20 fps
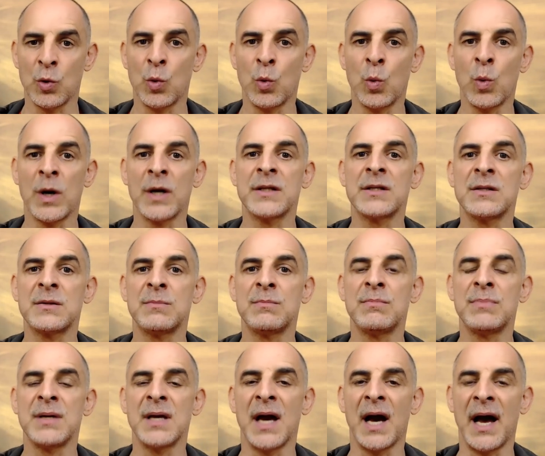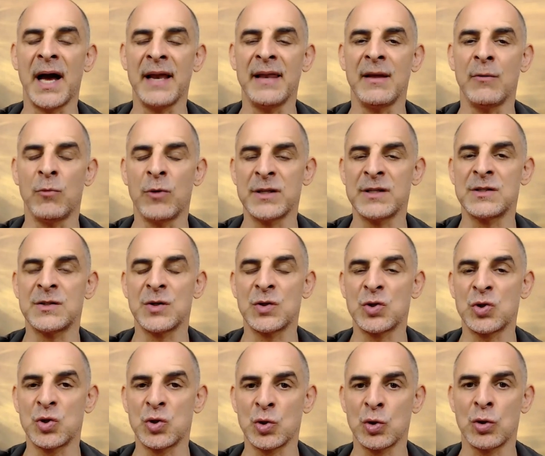What's behind them? What's the
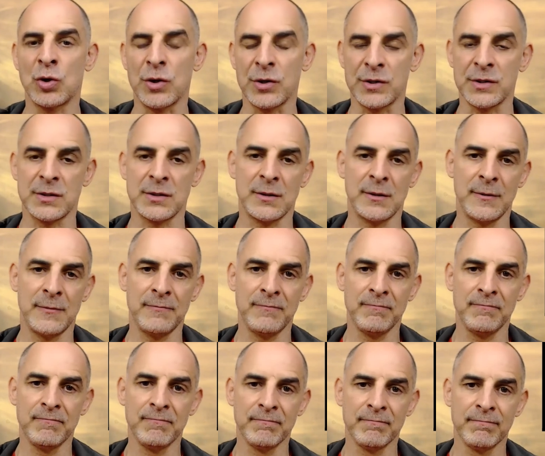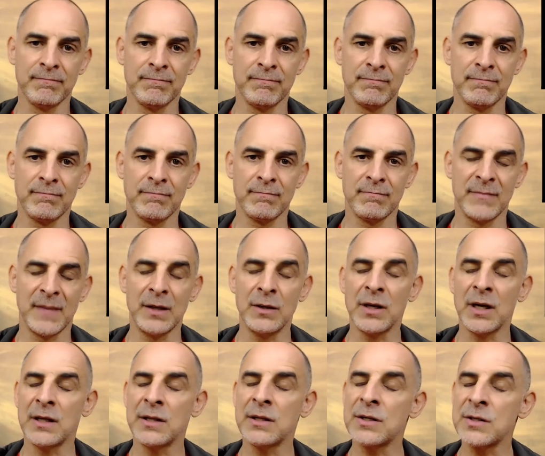source? And you
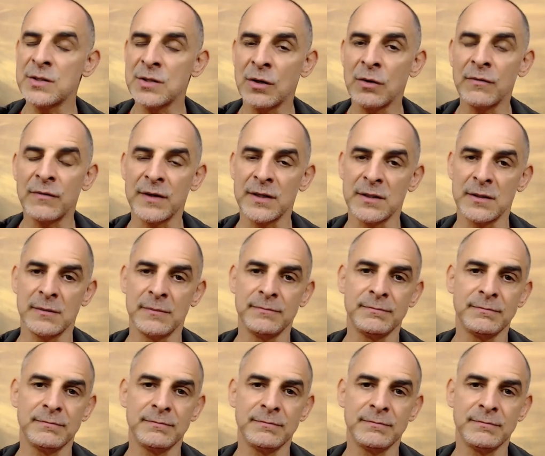can resolve it.